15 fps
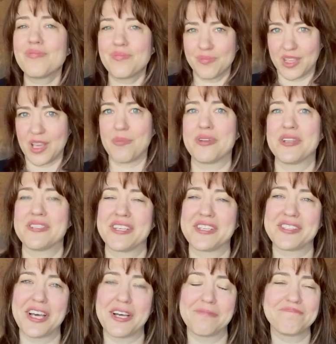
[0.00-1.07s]
companies like
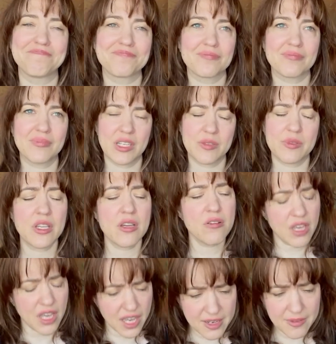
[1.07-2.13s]
that. And I was like,
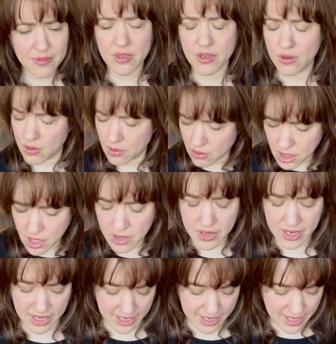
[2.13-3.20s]
okay, cool.
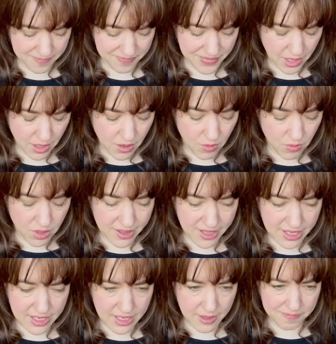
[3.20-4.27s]
Okay. Well,
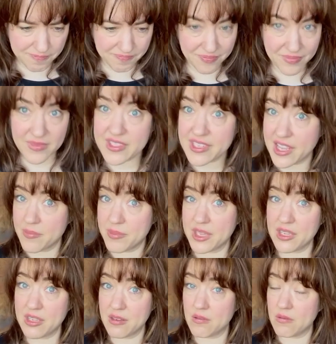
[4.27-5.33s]
then tell
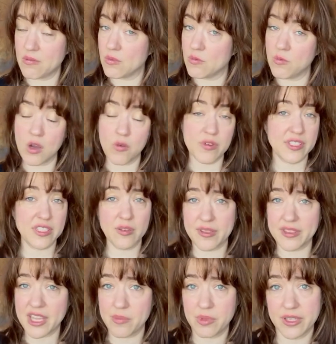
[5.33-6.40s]
me, what was it about
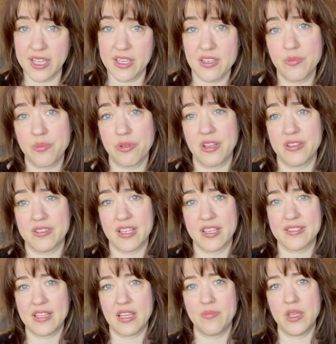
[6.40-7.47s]
the application process
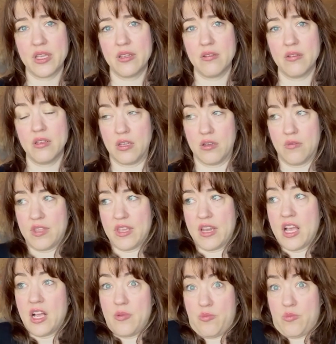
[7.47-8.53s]
that made you, that
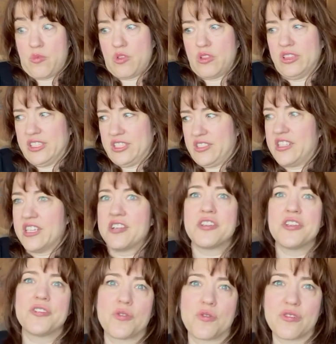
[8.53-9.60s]
steered
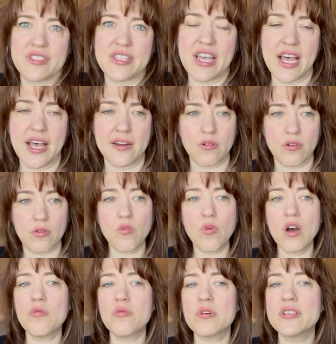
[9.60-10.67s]
you towards that? Or
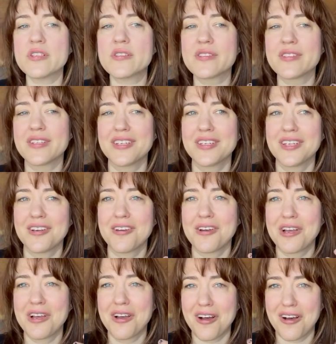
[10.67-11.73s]
what was
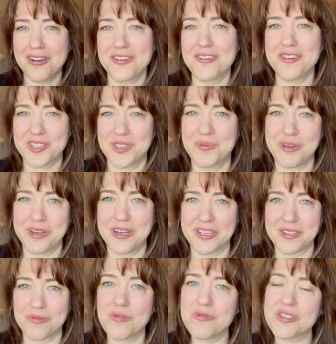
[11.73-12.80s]
on your
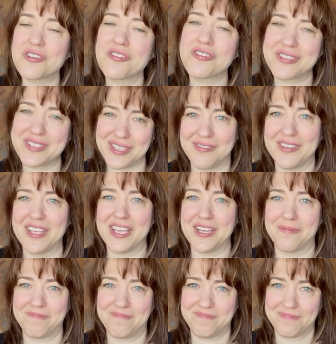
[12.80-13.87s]
experience? What was on your CV
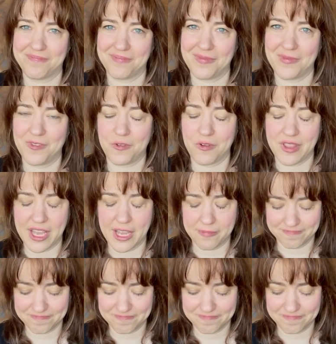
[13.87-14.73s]
for that?